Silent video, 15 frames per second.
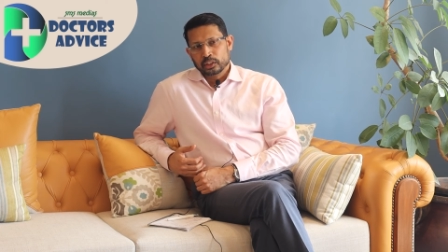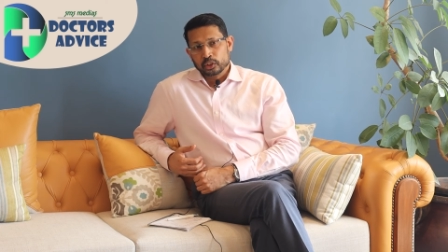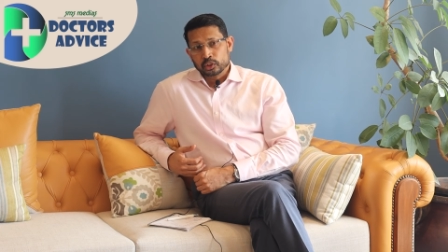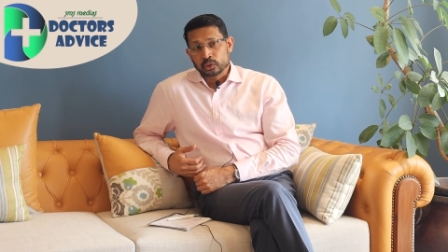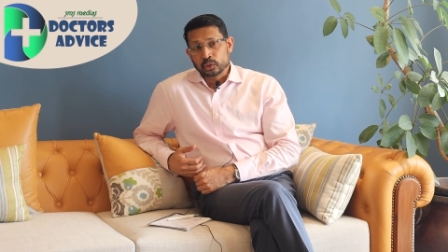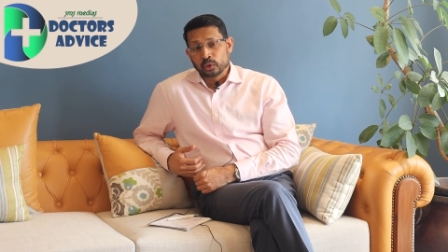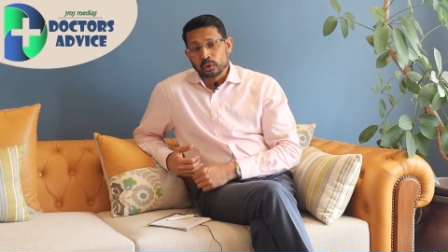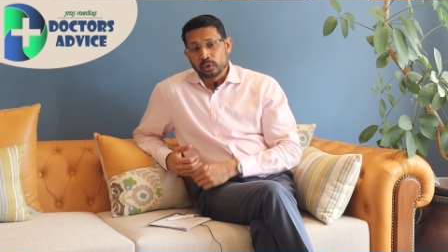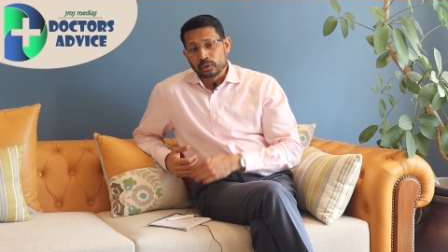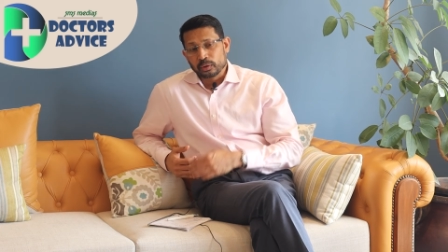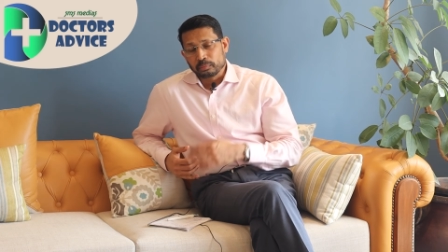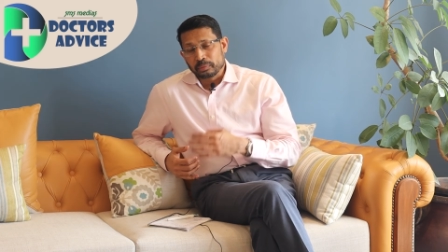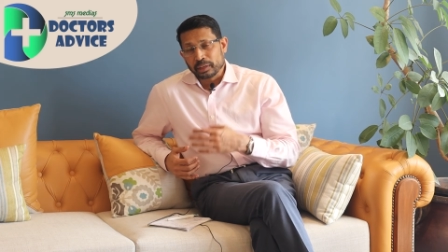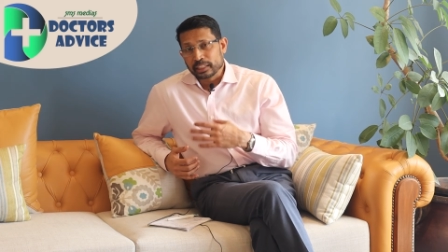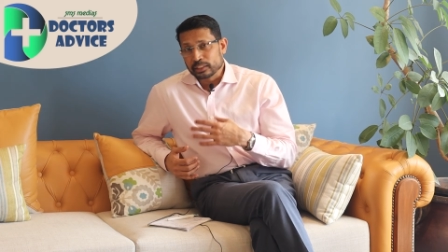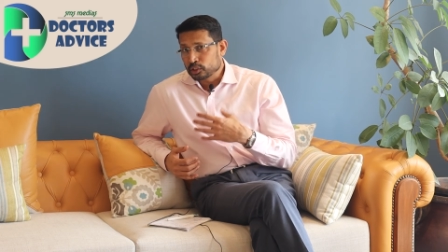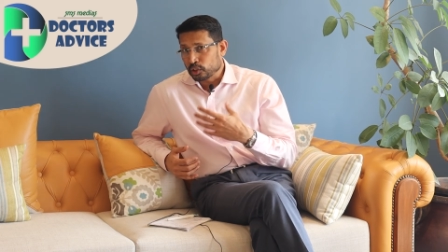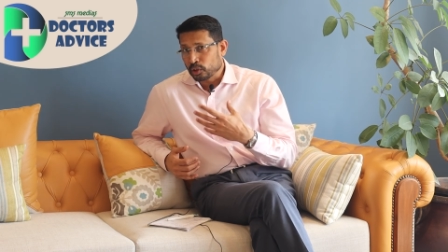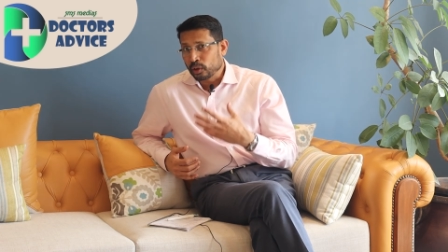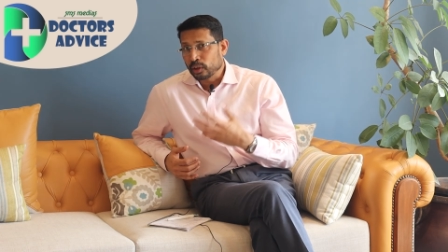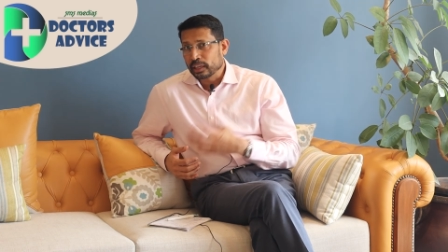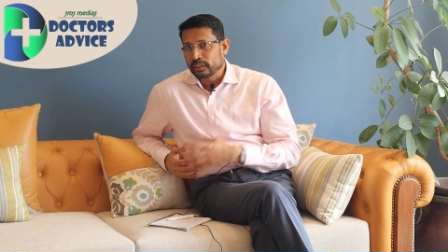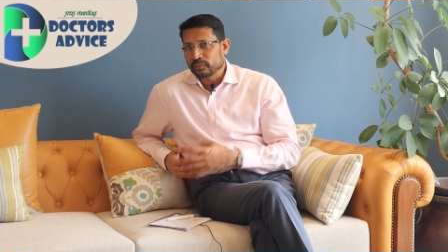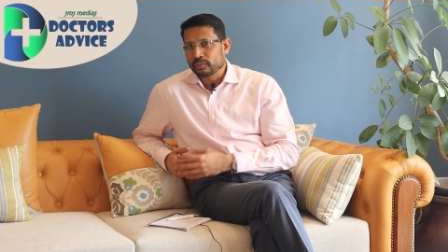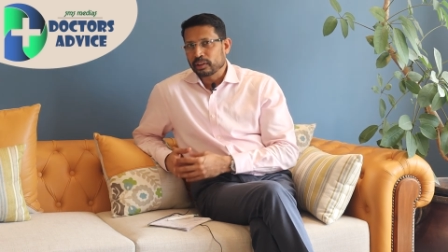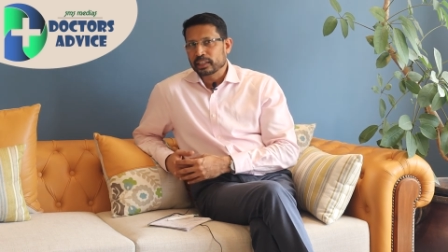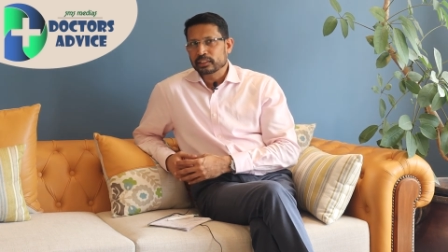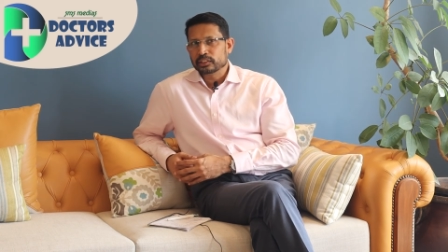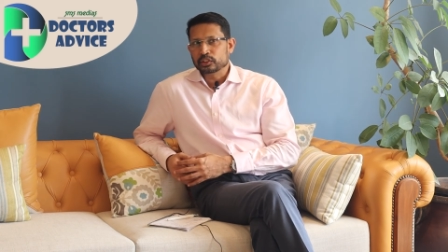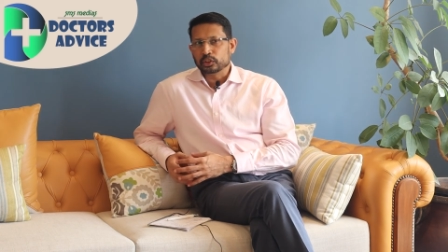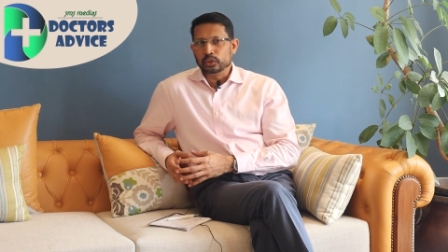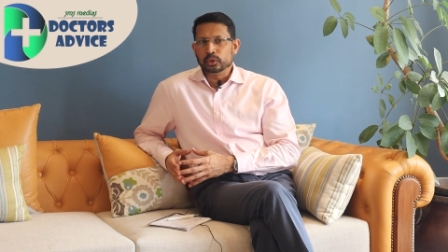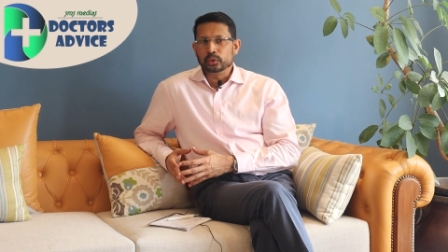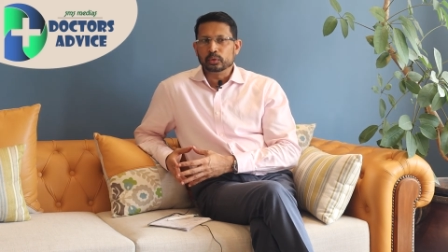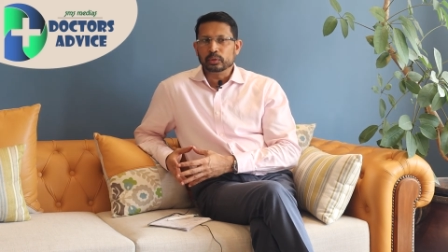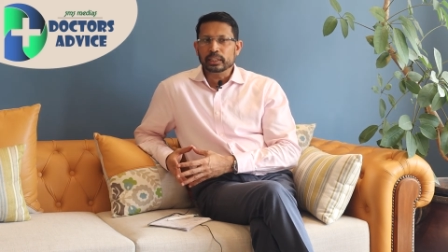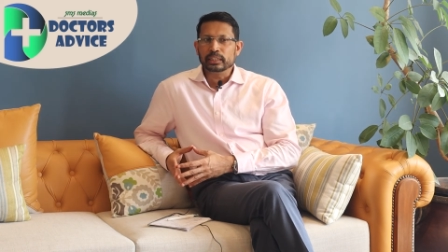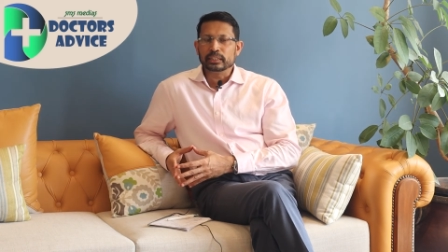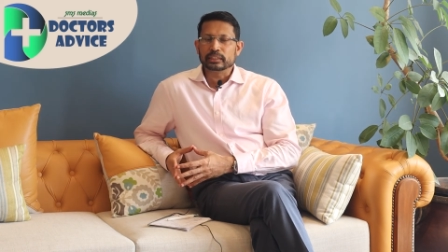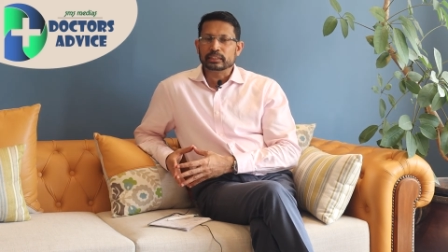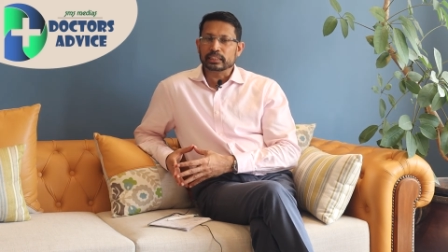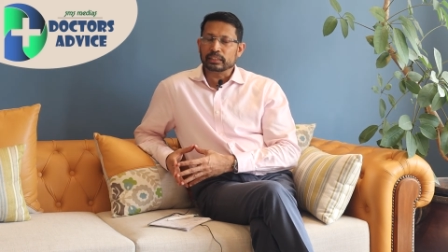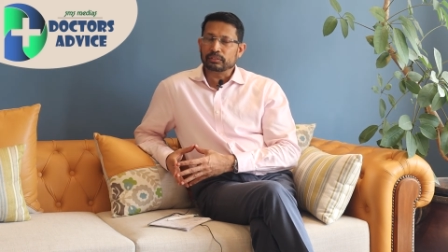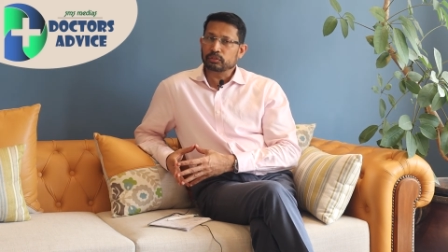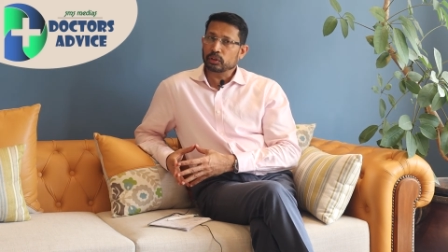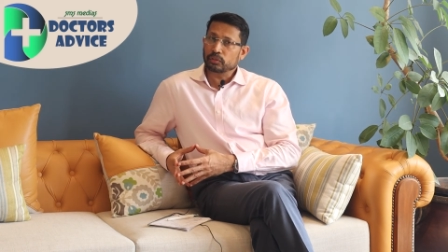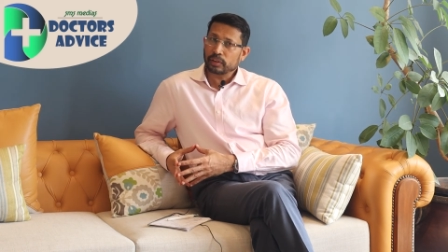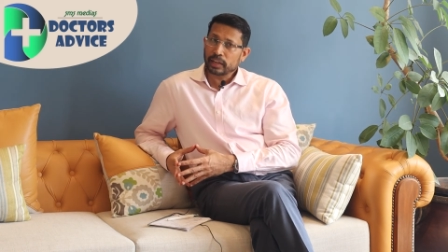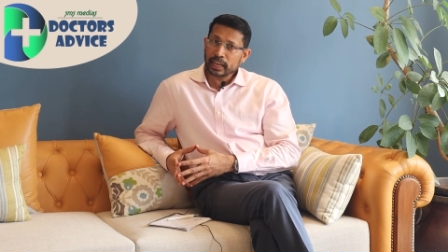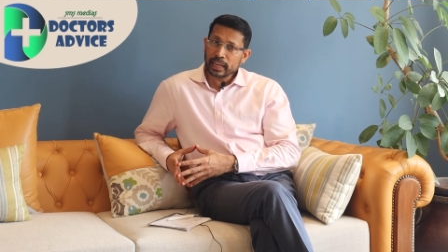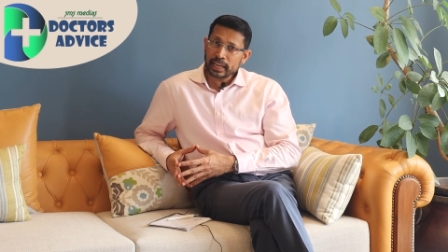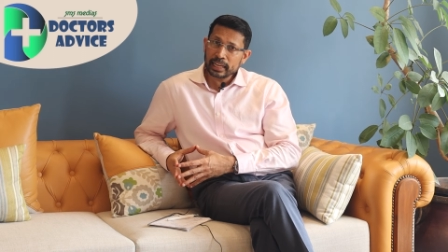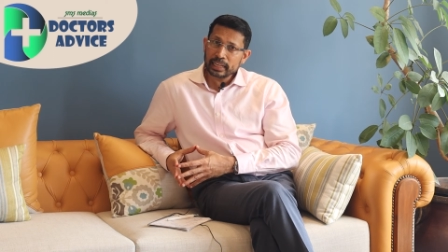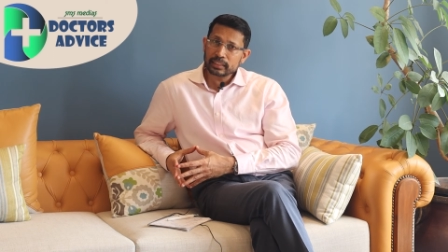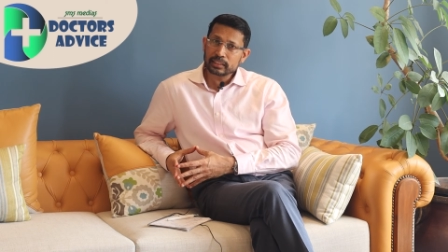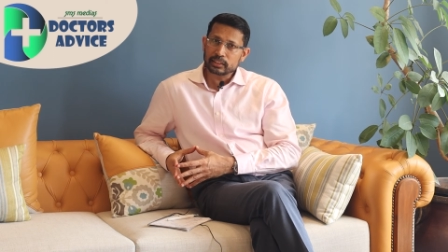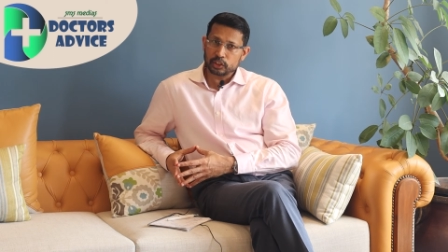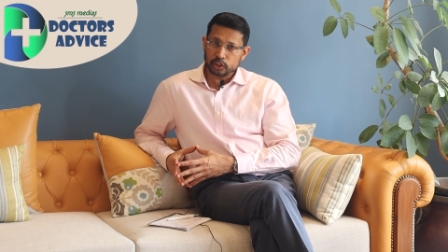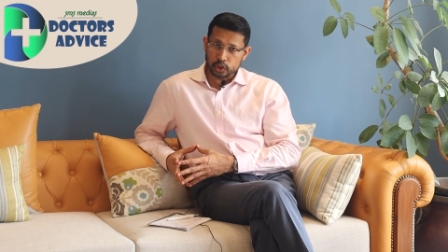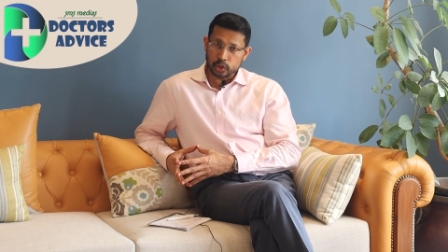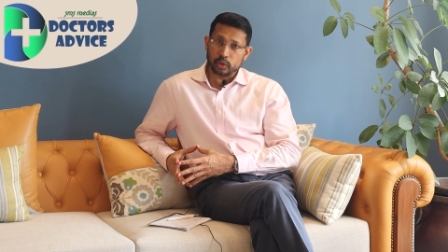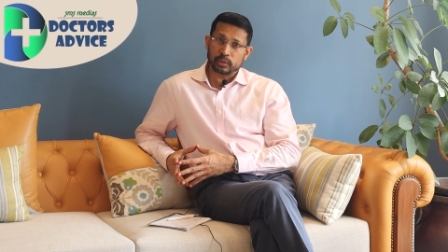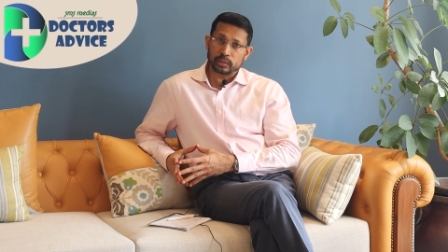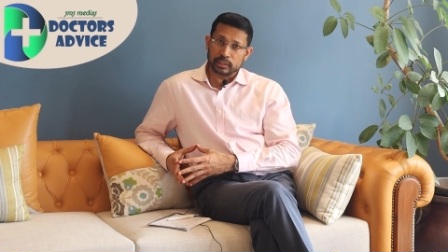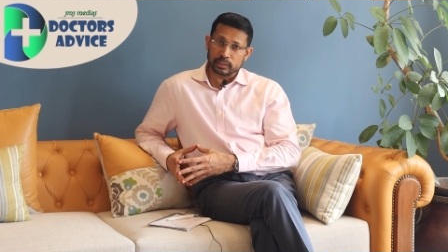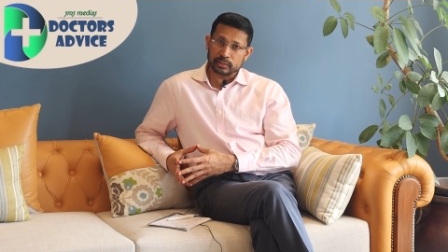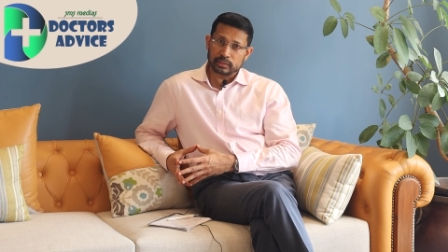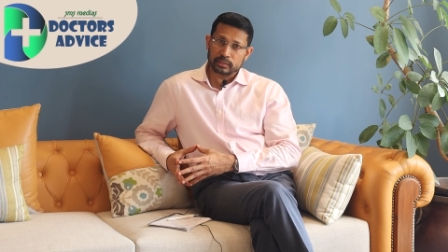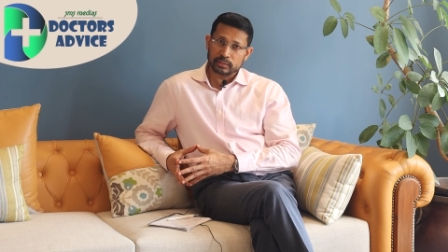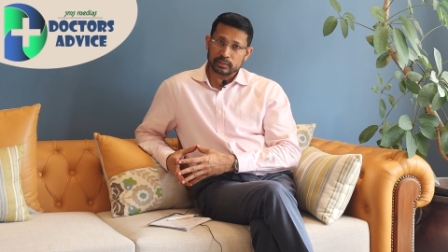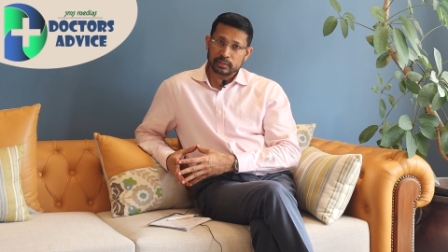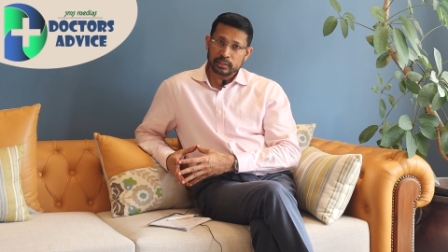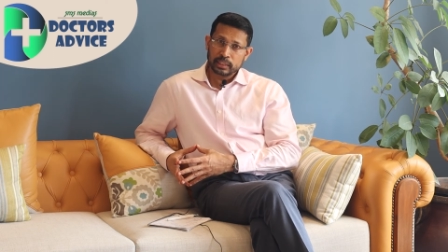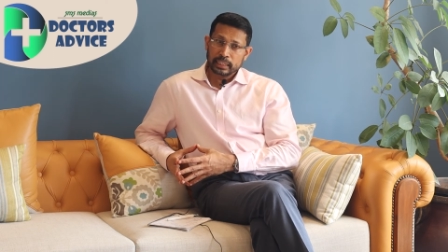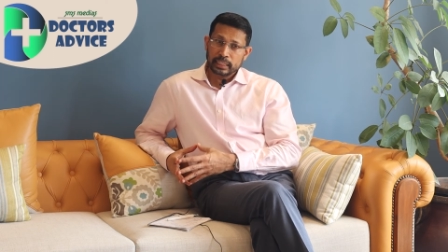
So my strong advice to you is, if you've had jaundice,